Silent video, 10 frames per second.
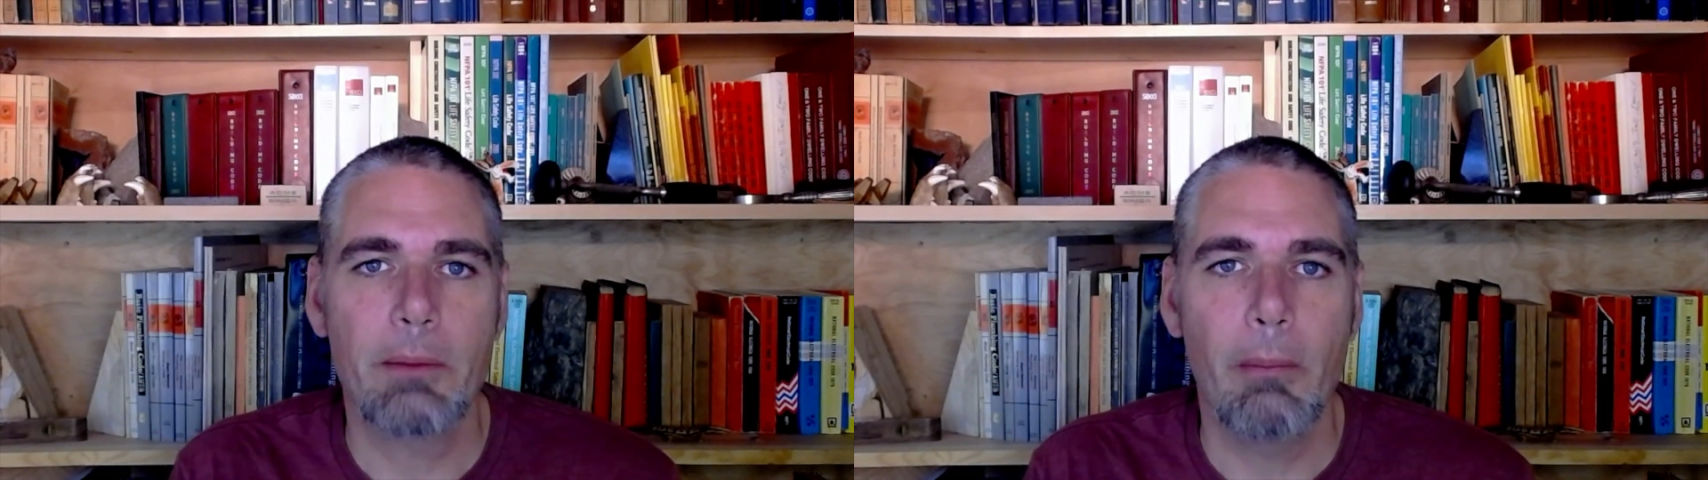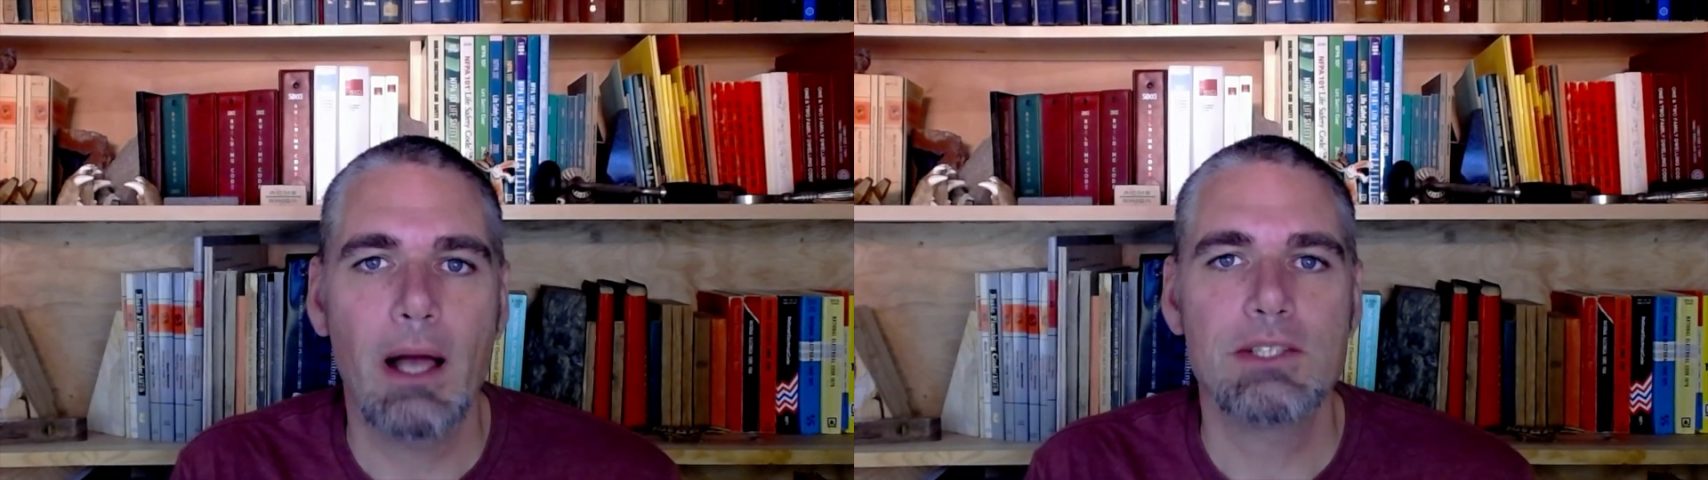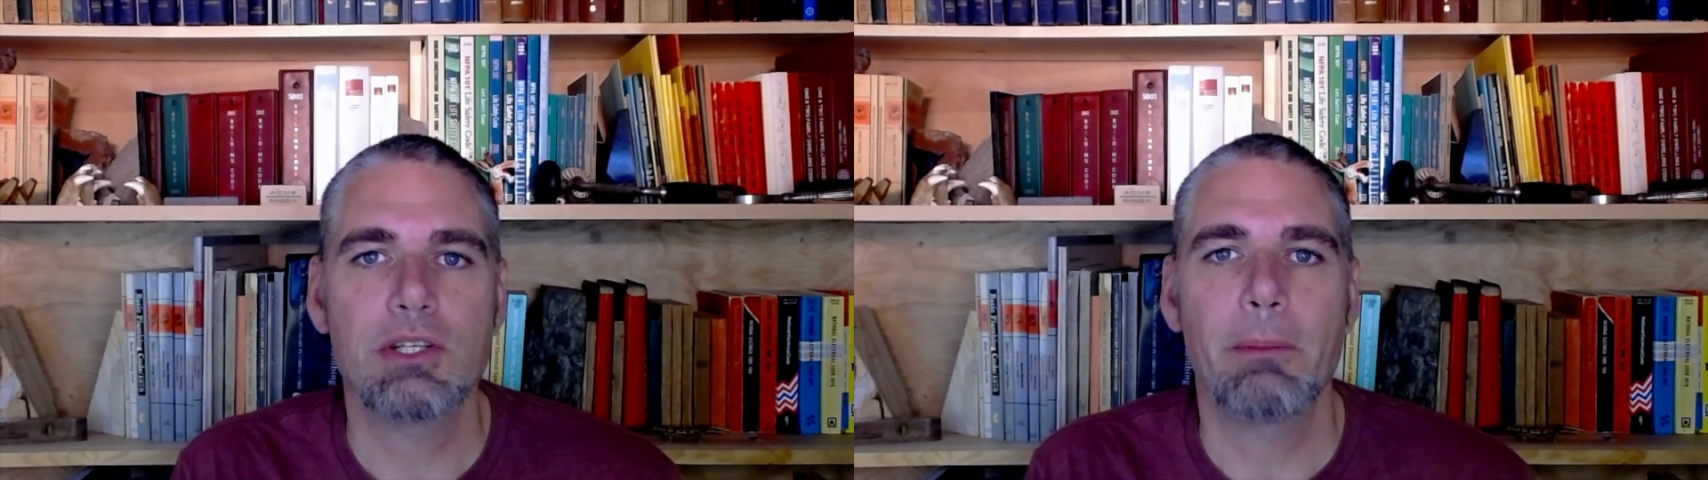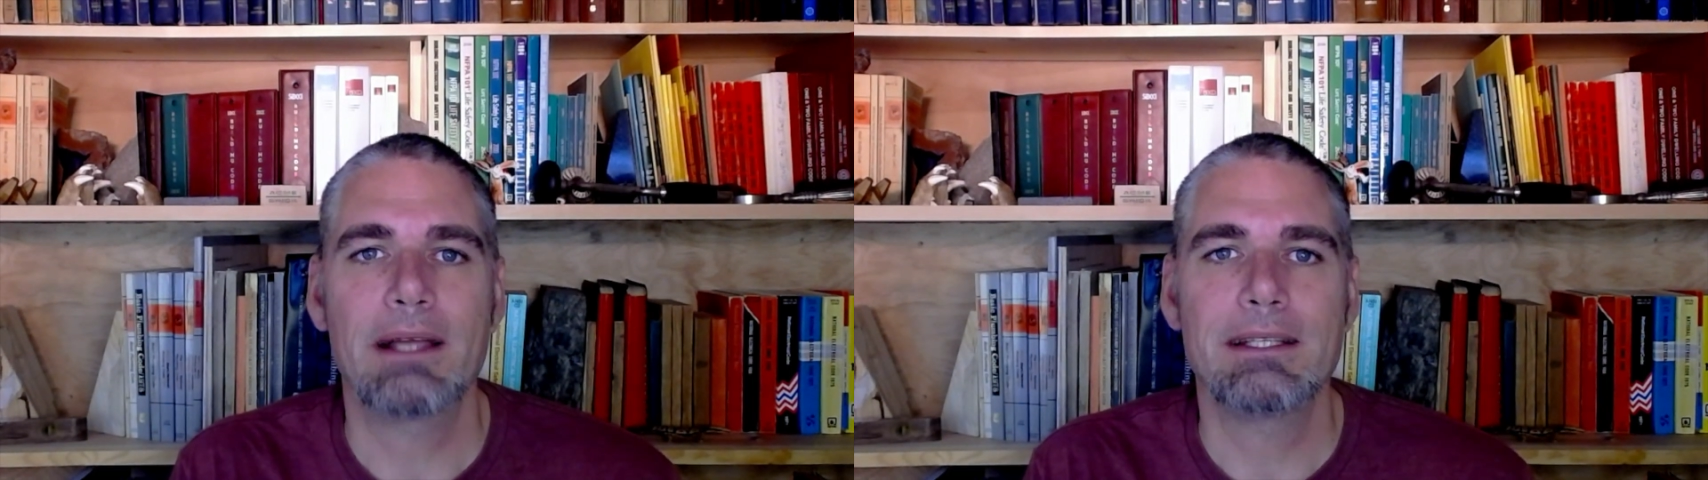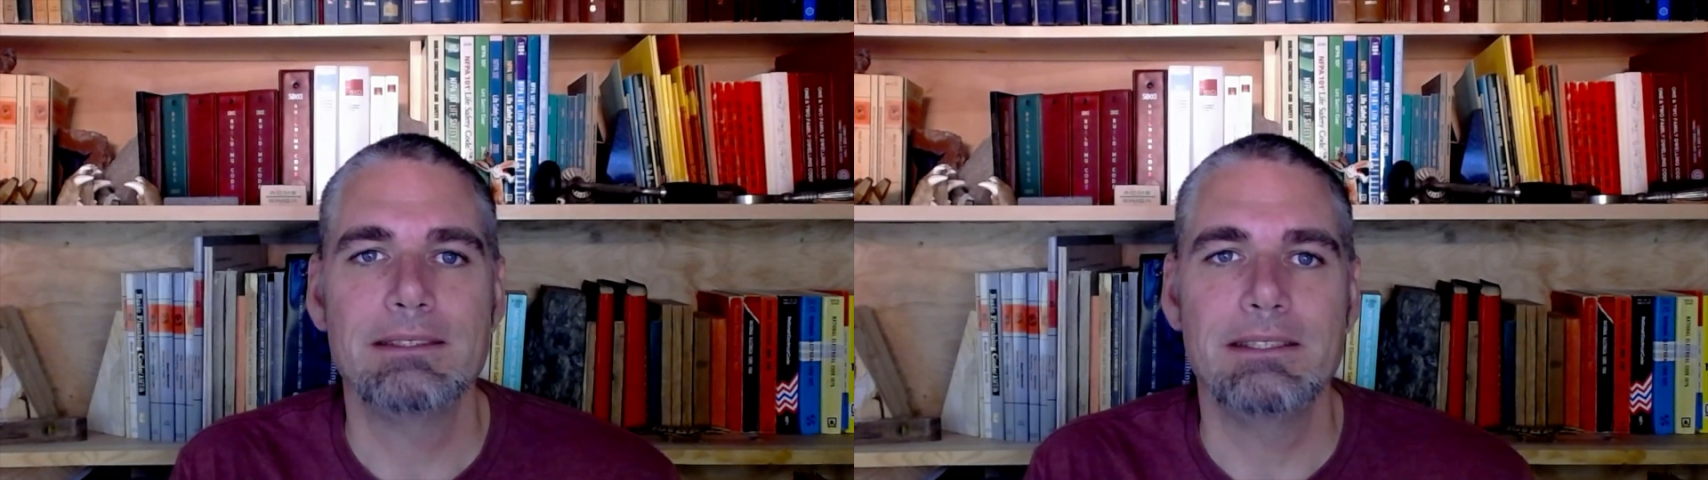much
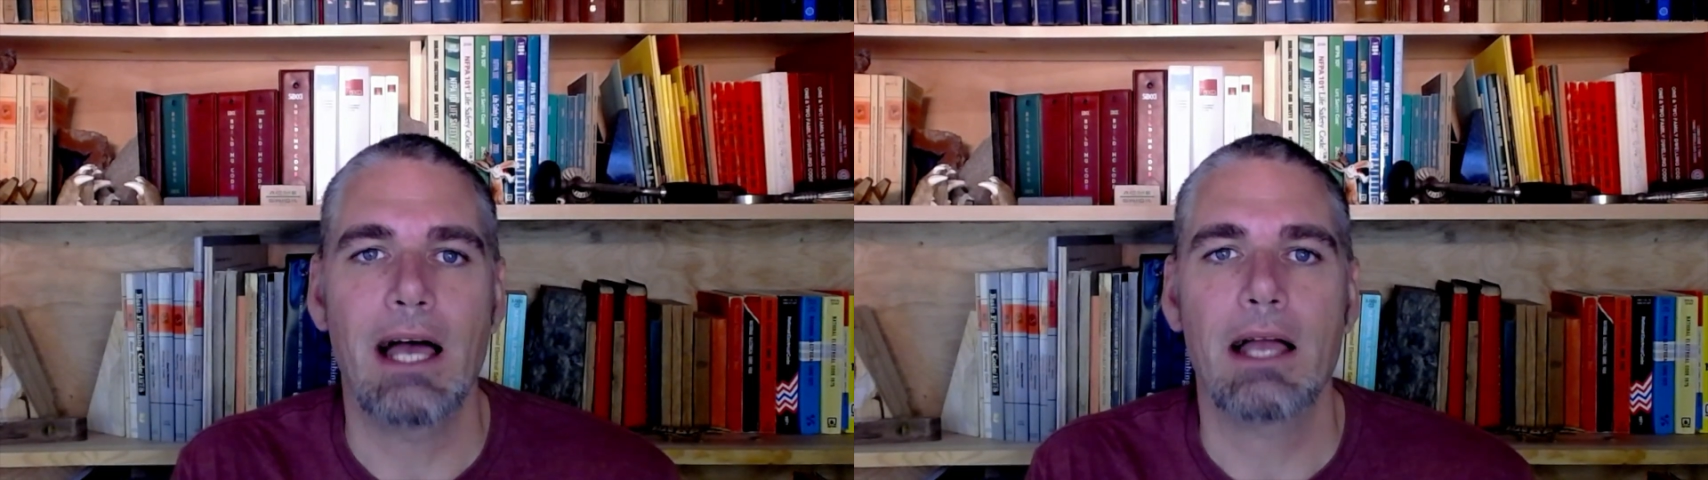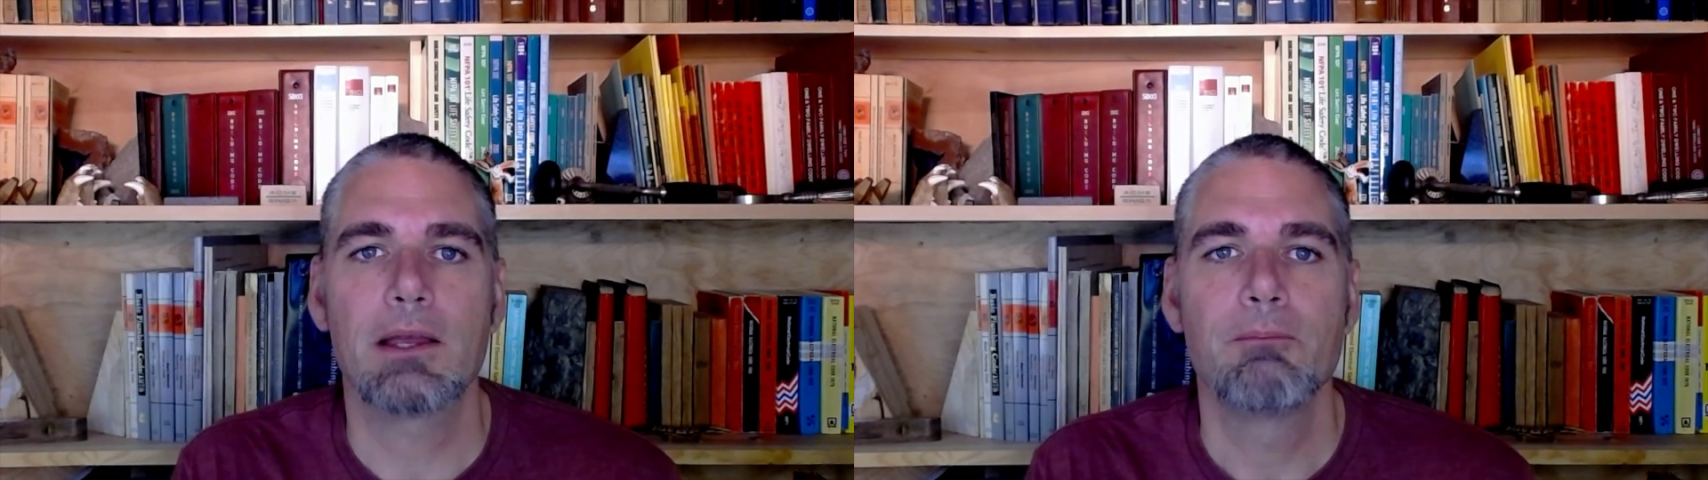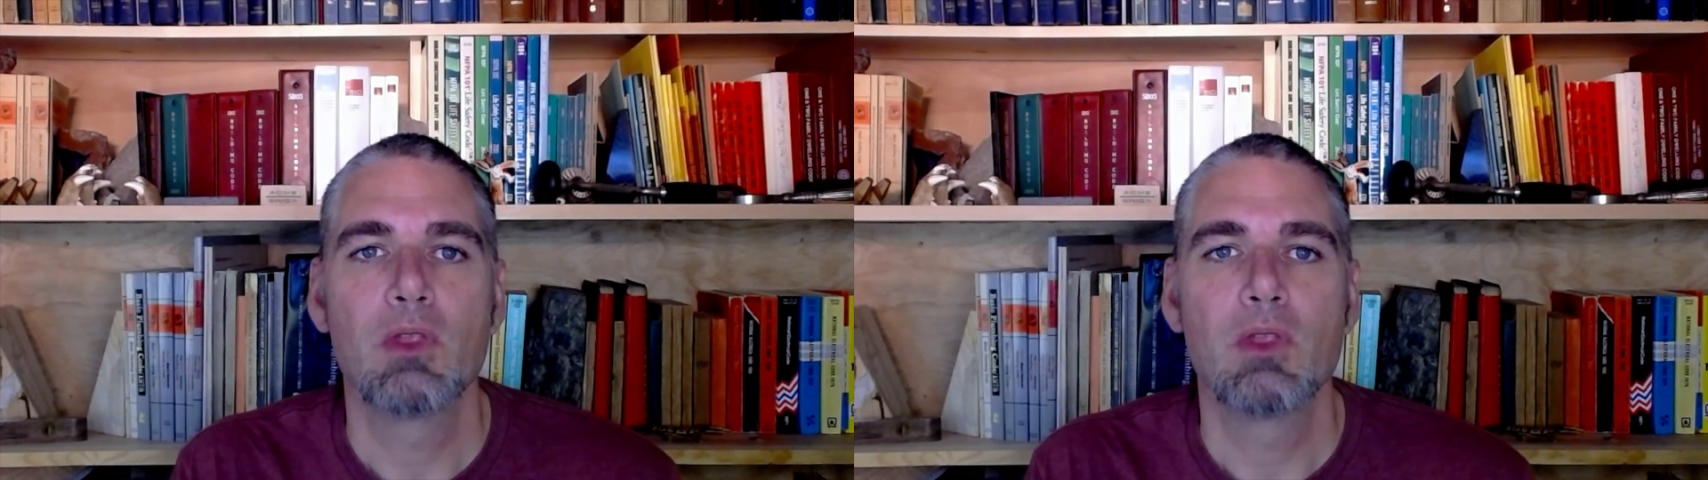about the deck.